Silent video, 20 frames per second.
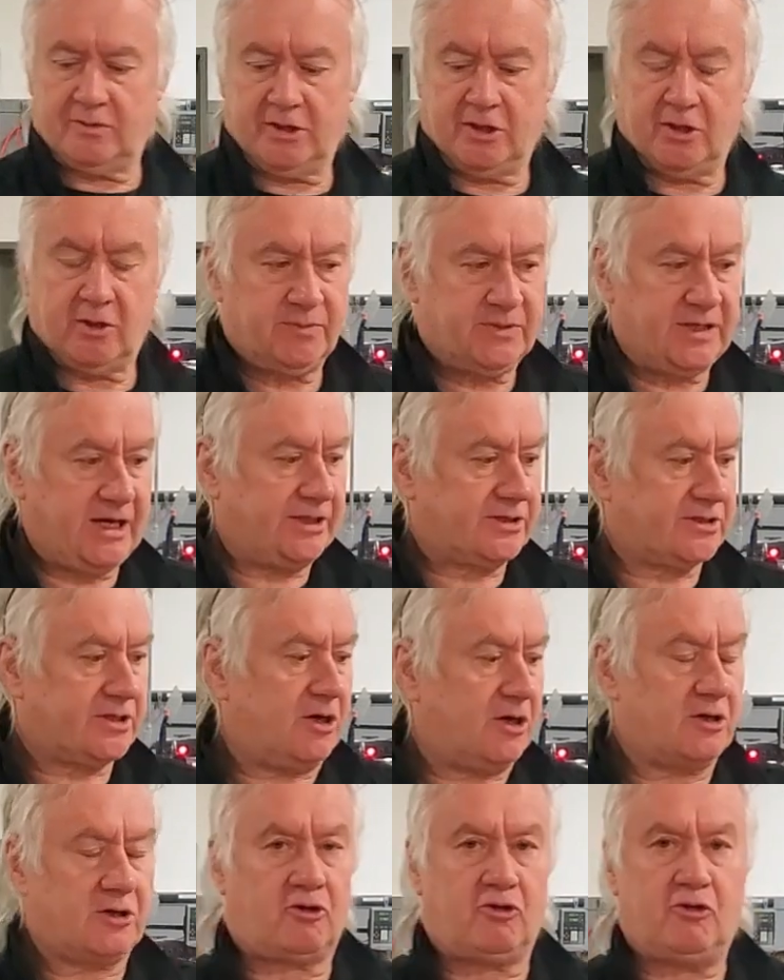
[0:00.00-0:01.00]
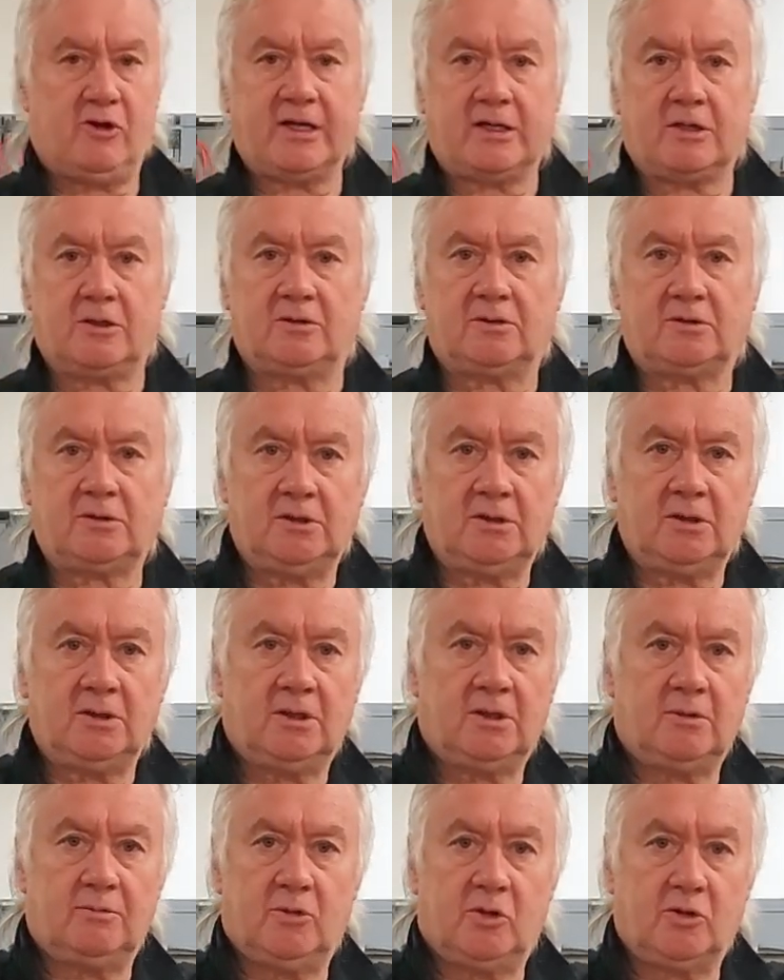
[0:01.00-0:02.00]
the updates are critical,
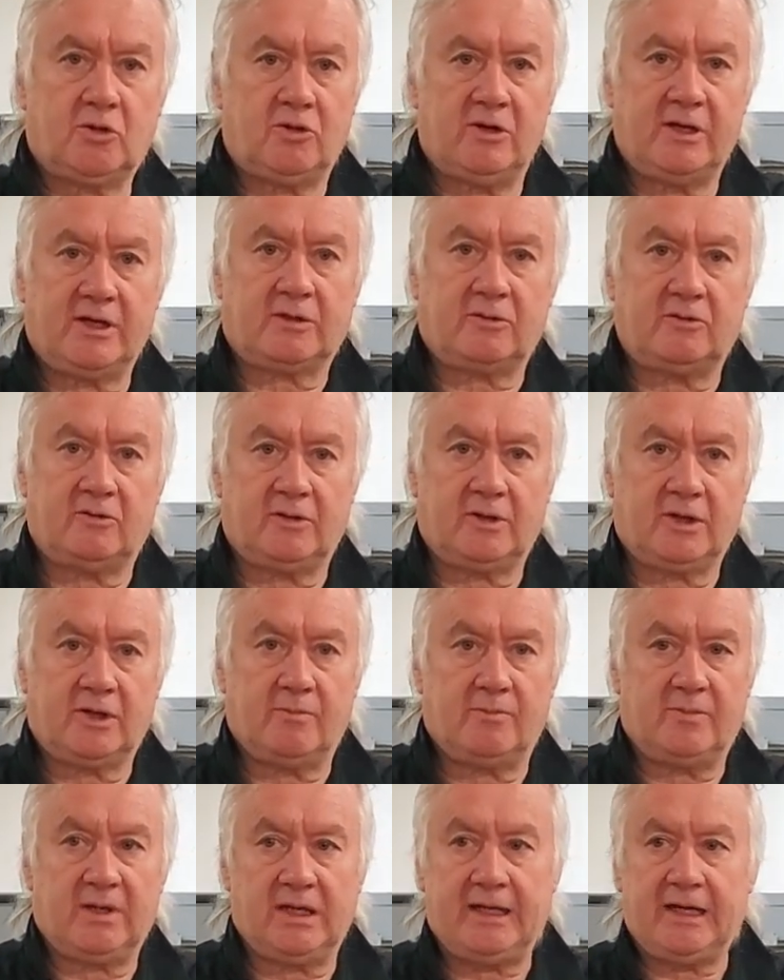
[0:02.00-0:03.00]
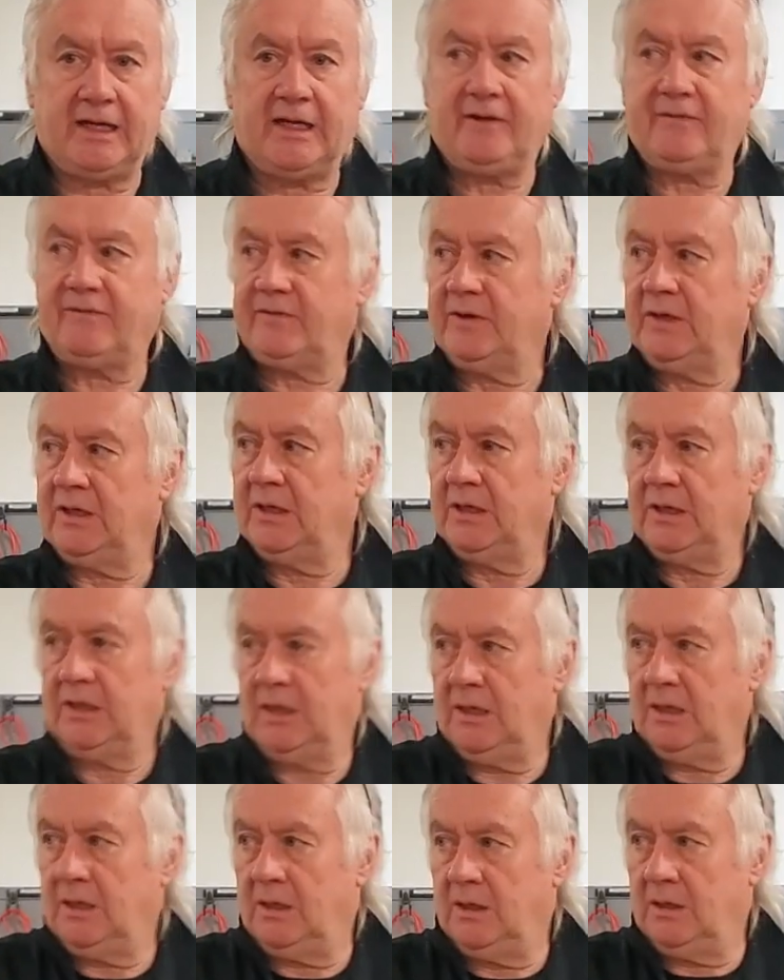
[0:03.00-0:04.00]
more critical than you believe.
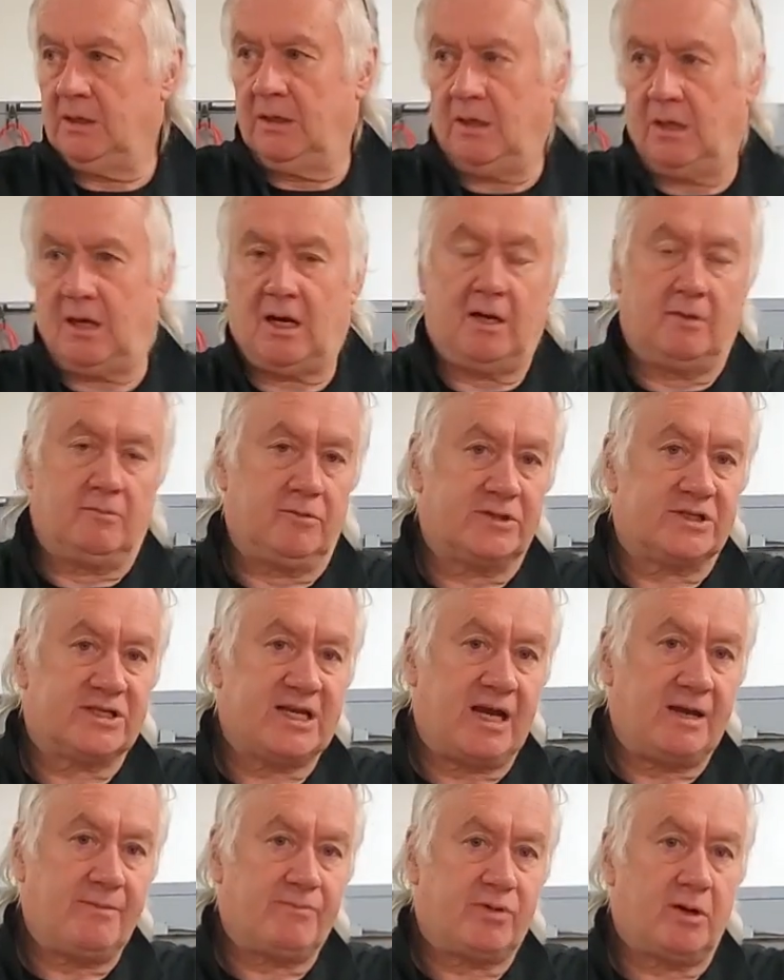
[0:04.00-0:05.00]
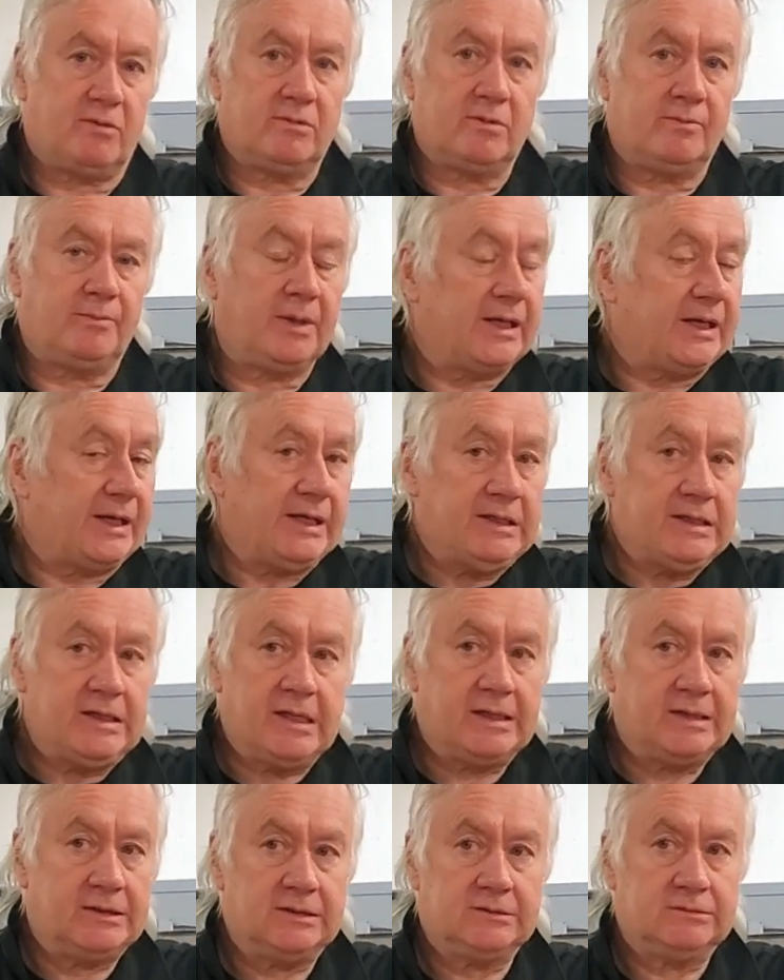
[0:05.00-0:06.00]
I would say probably
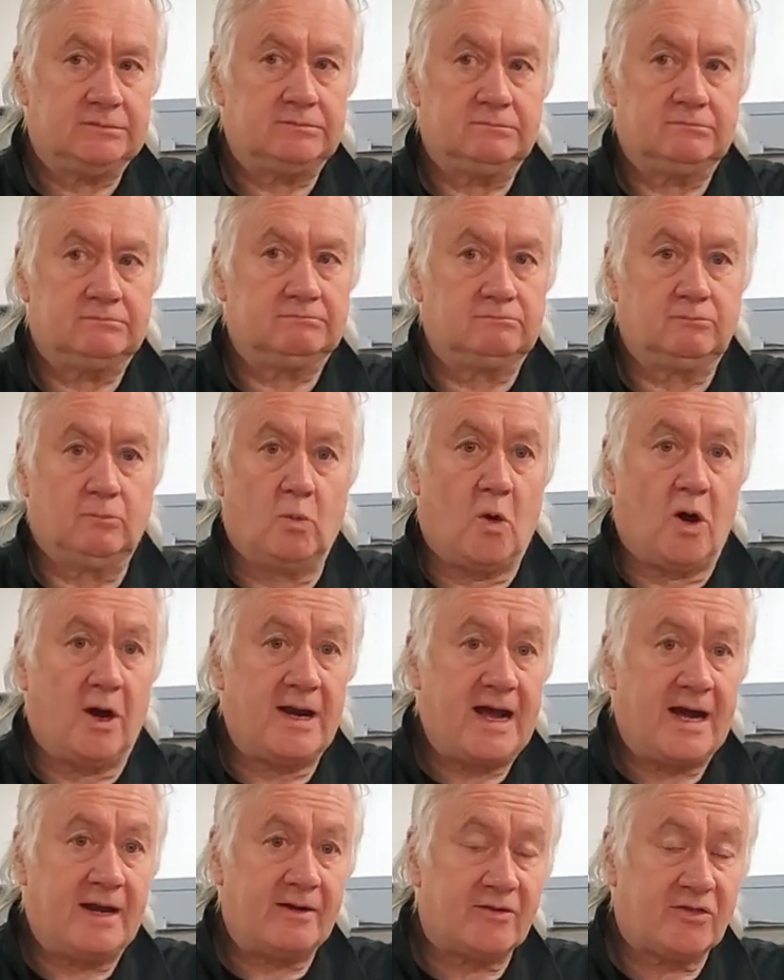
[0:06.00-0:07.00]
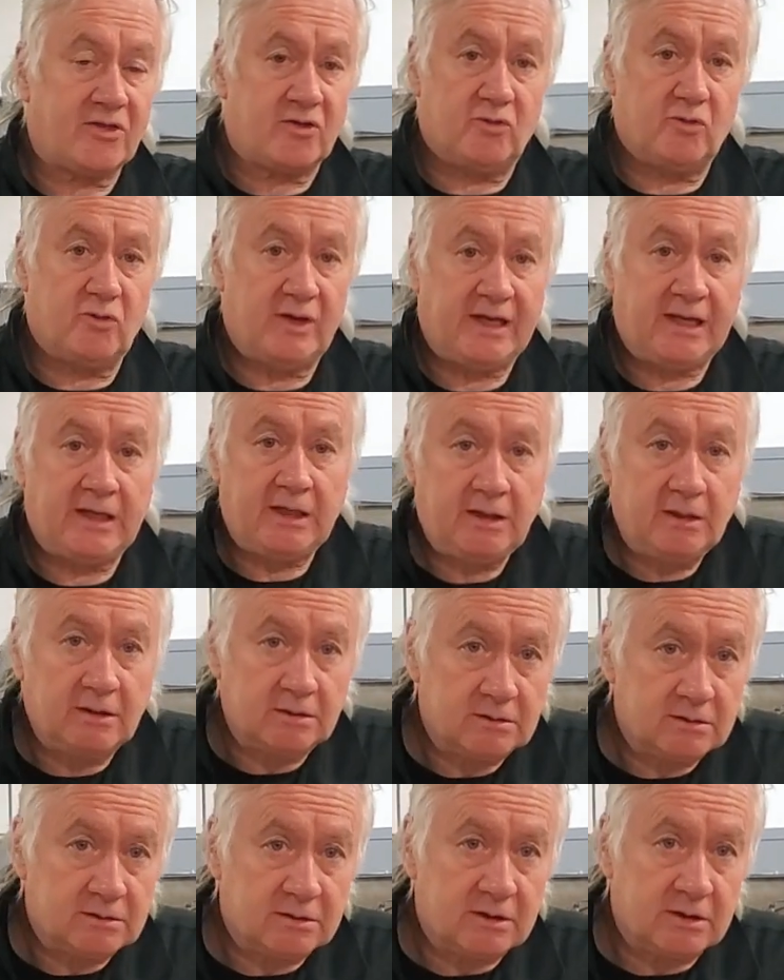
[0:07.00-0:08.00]
1 out of 3
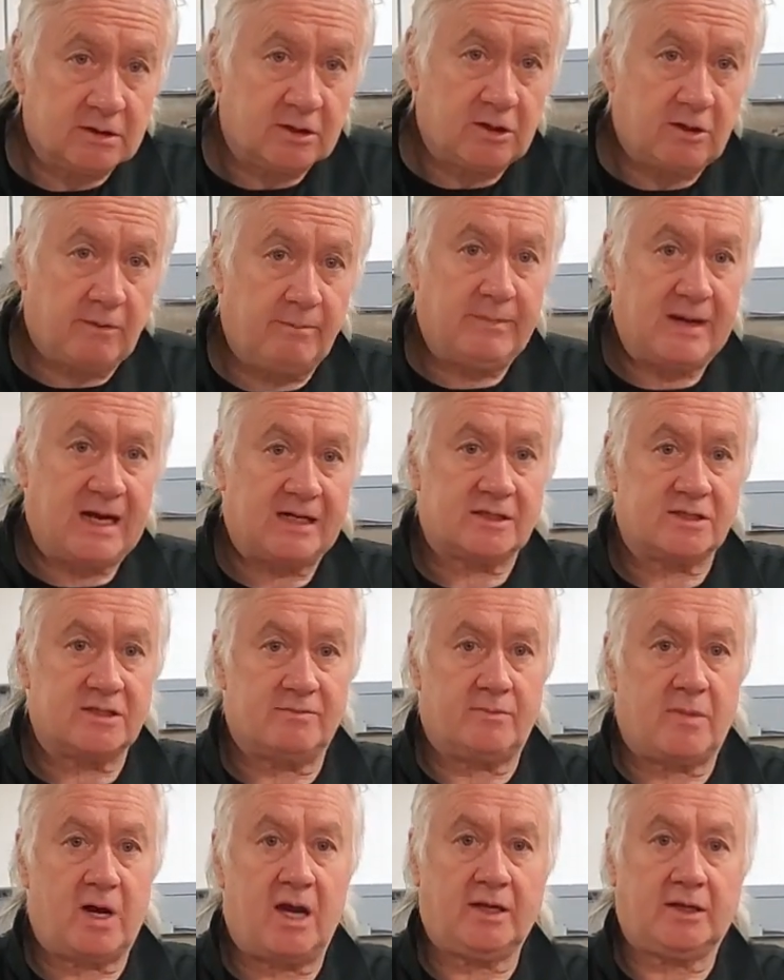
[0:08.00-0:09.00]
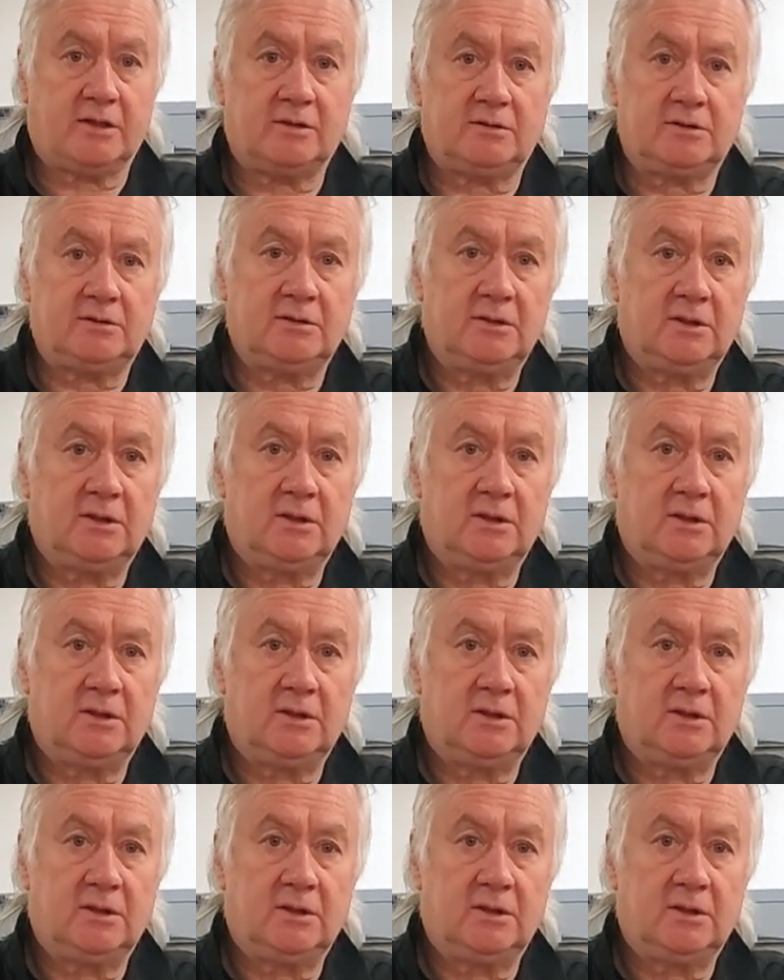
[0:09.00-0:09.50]
that come back to Michael,